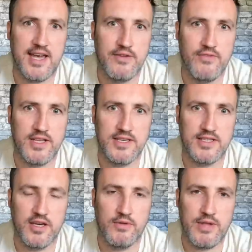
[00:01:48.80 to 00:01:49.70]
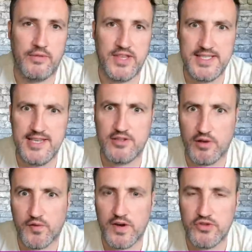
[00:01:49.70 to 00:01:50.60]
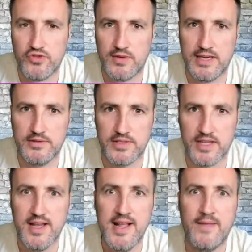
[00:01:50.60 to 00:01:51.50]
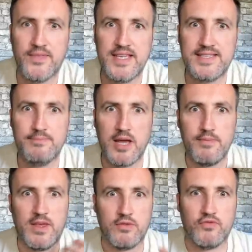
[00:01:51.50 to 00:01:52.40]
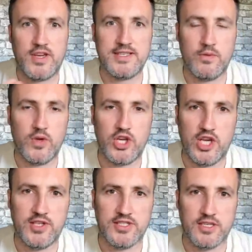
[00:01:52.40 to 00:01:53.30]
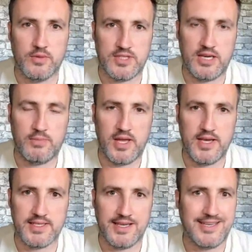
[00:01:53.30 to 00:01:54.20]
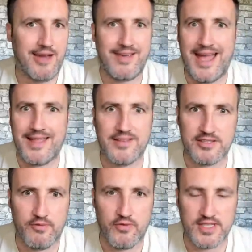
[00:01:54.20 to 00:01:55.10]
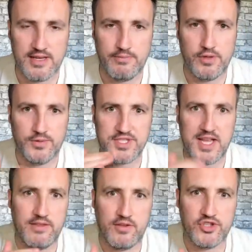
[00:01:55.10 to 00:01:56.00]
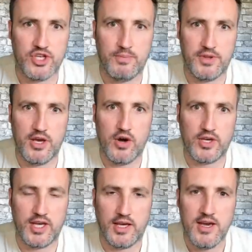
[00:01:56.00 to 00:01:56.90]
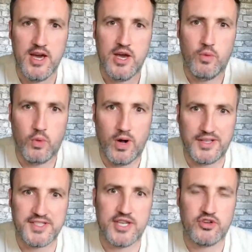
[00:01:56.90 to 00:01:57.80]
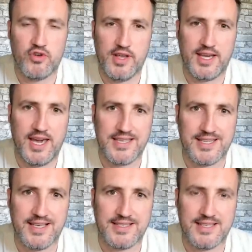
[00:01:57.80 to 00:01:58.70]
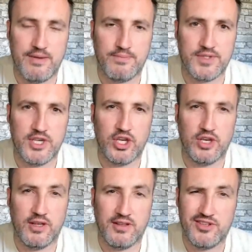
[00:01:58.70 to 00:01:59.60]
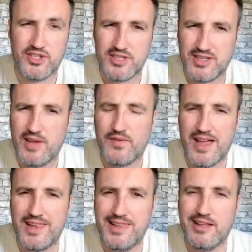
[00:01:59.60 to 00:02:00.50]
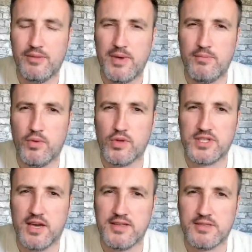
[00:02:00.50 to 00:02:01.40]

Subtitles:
and ready to go. Now, this is good for Andrew Gilding. This might be the reason which he does it. We see players like Gary Anderson, for example, who will stand on top of the hockey whilst they're trying to get into that set position and just give that little bit more time to